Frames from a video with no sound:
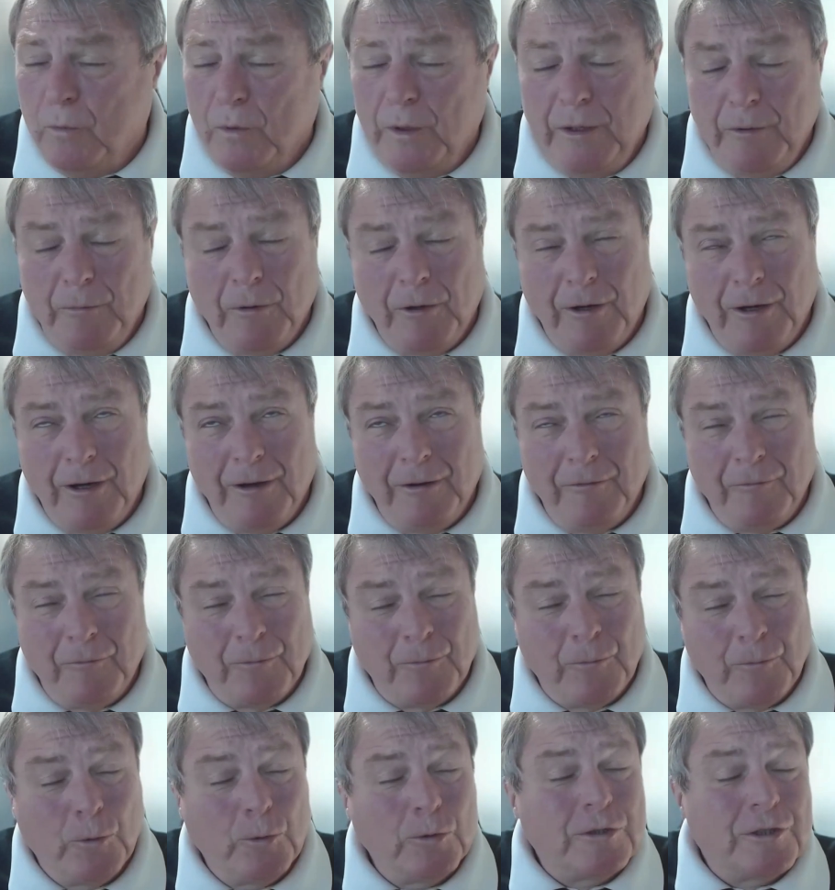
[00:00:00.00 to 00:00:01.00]
we were
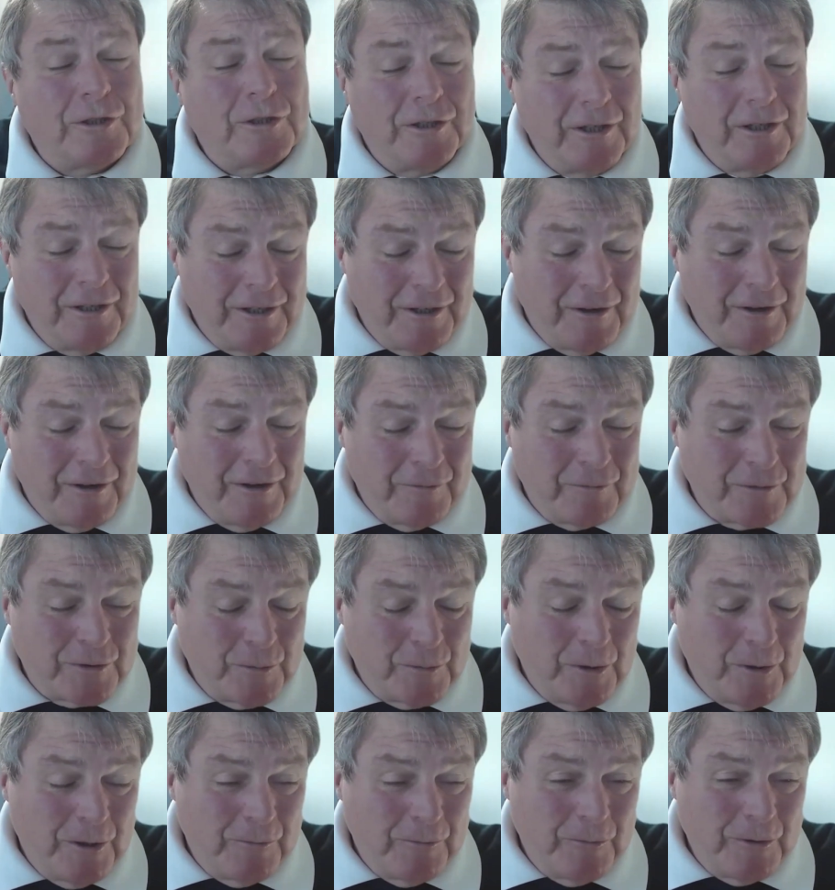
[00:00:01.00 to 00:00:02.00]
fortunate enough to
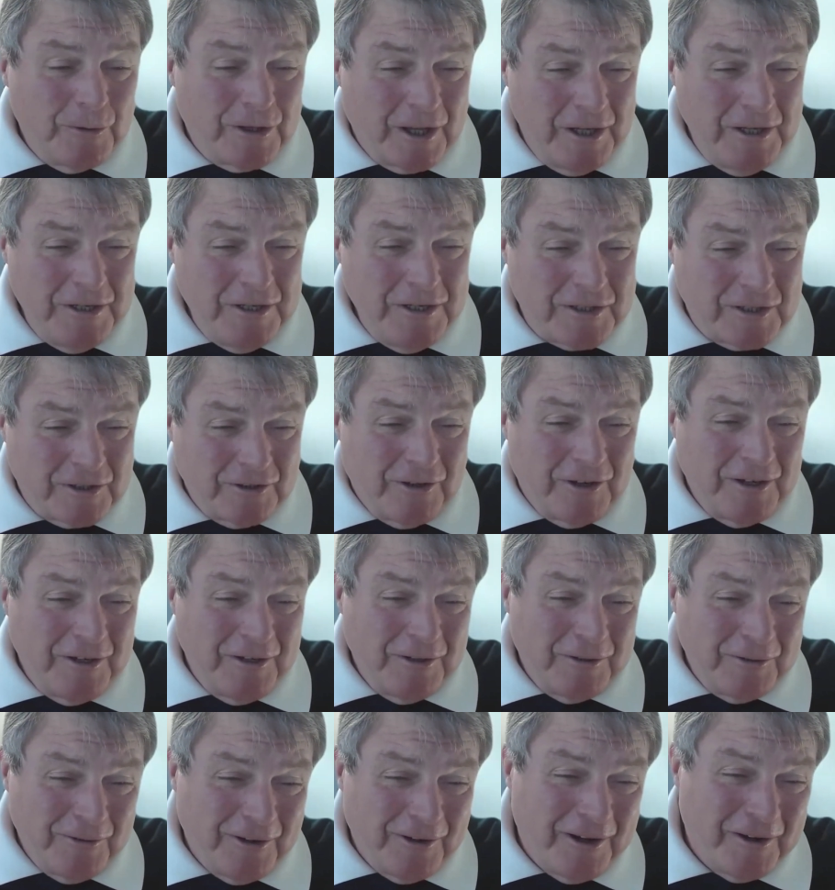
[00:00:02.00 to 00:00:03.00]
work with
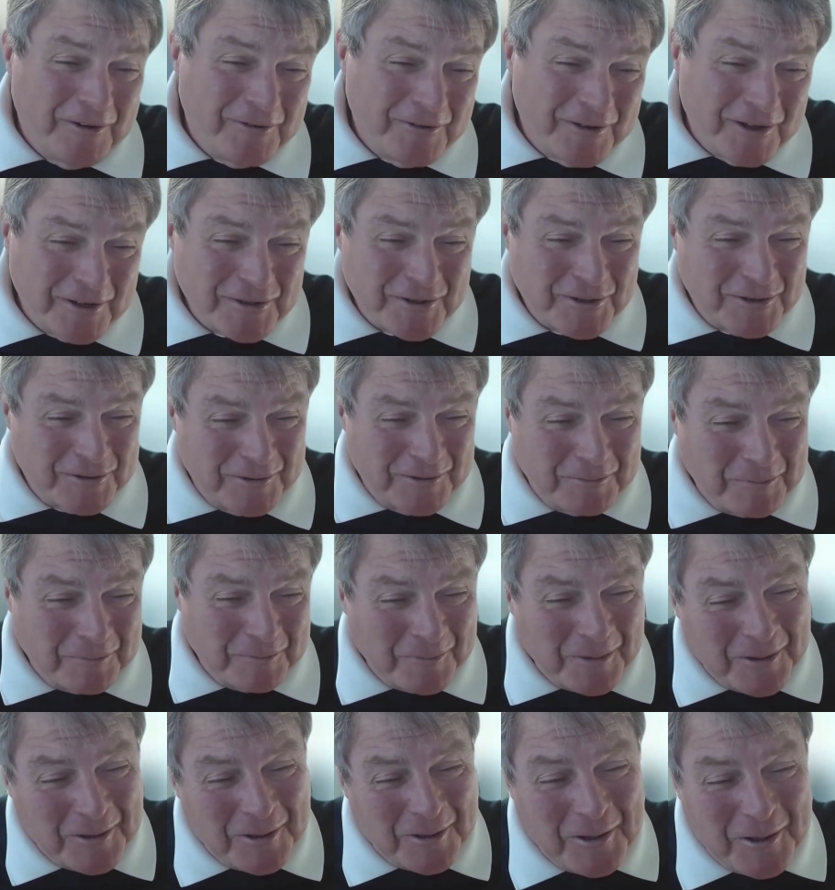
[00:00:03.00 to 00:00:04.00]
Keysight, who loaned us
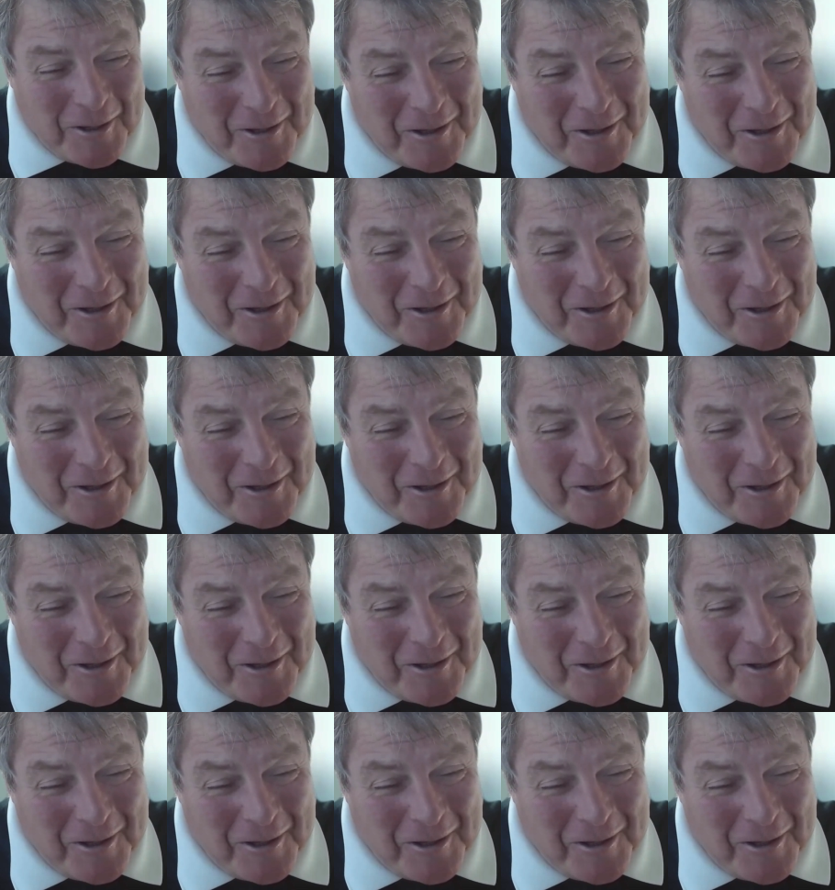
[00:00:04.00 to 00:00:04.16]
some